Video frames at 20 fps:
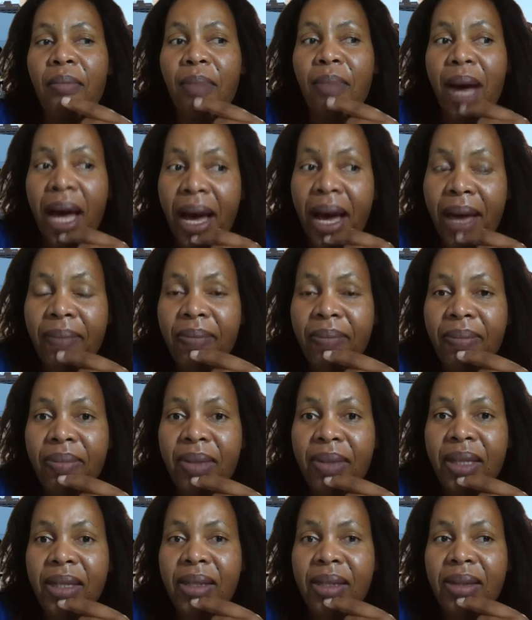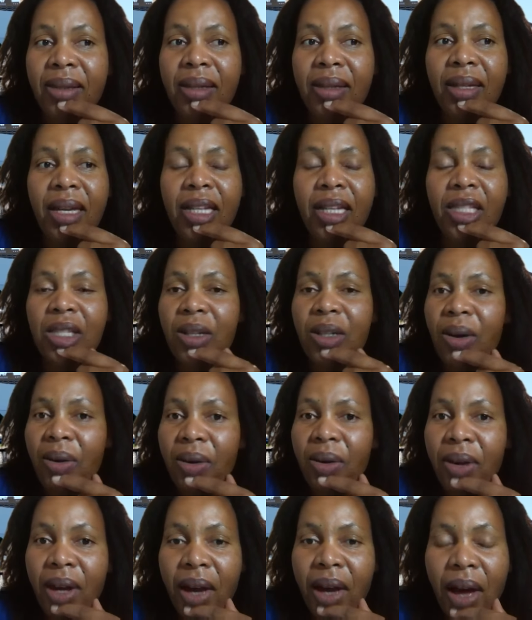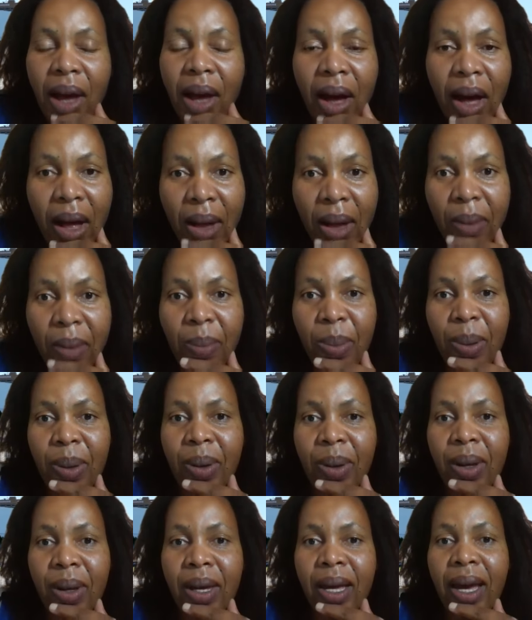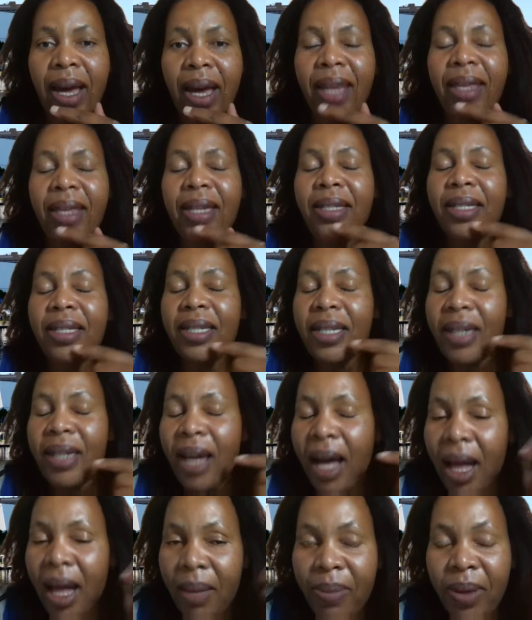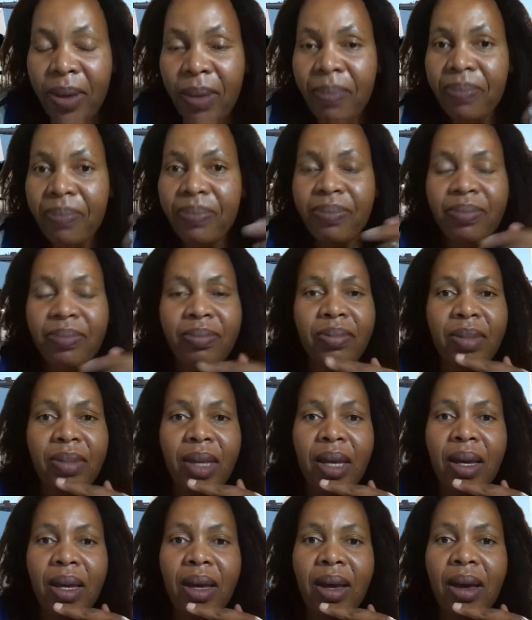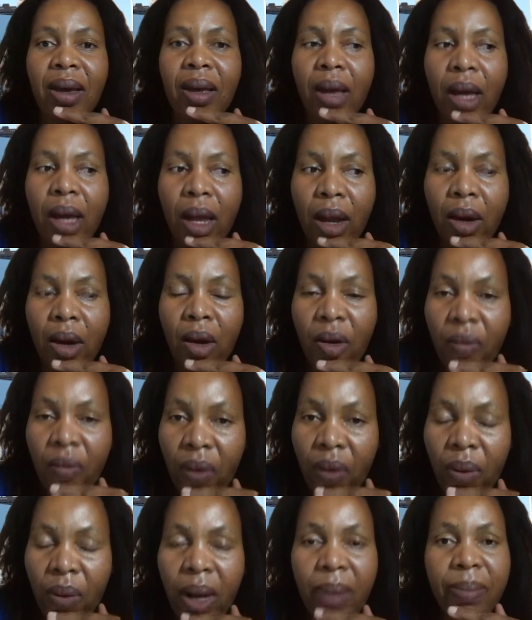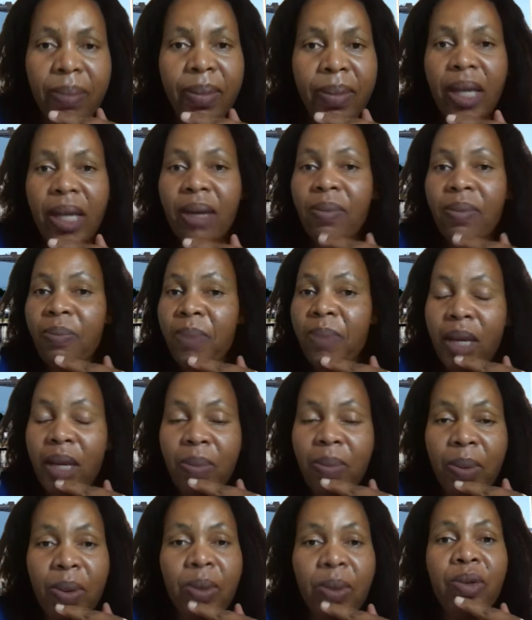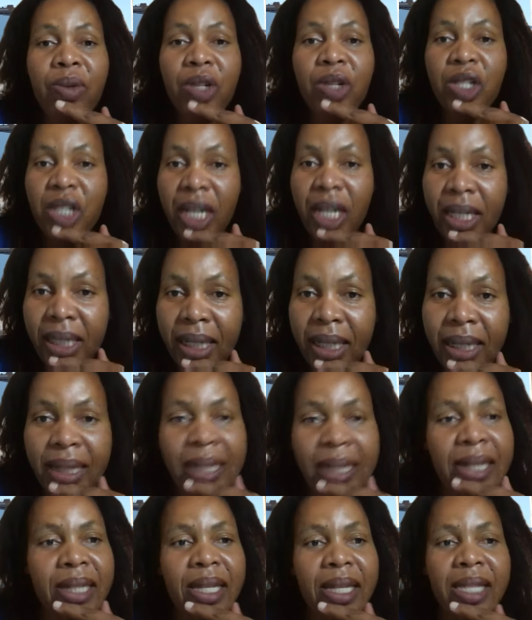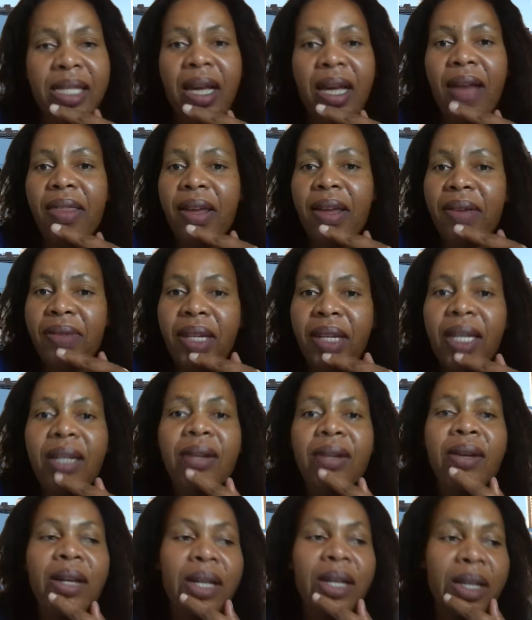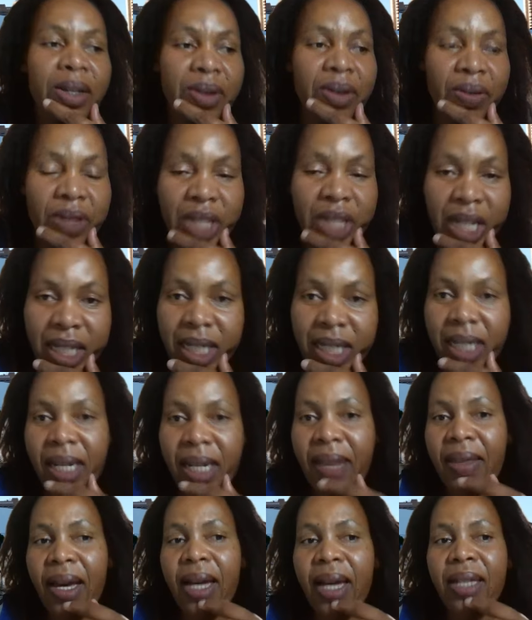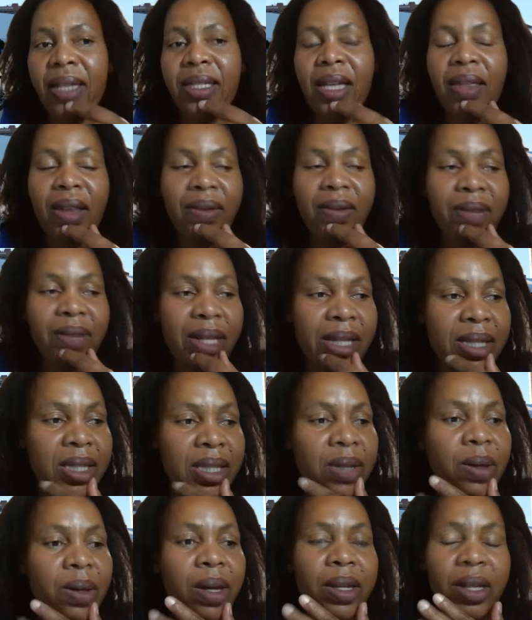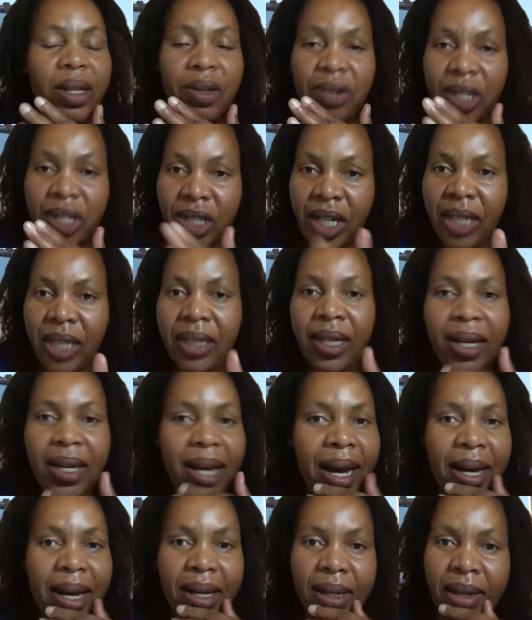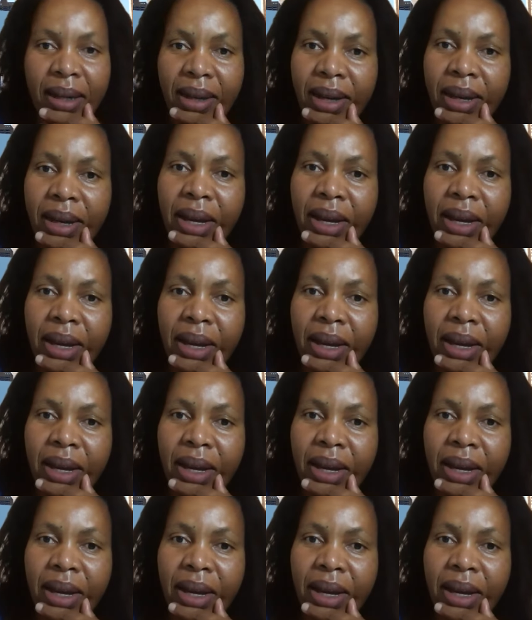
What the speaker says: But it's not going to help, and it didn't help them. Overwhelmingly, people rejected it. South African rejected it. That South Africans, they rejected that.